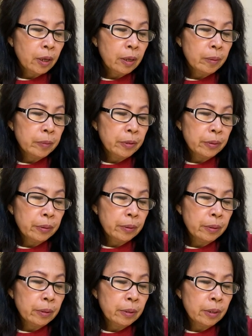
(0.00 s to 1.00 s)

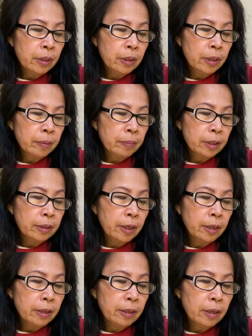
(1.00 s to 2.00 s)
your everything
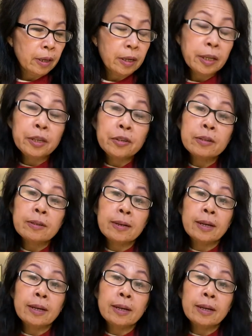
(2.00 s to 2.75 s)
in there. In your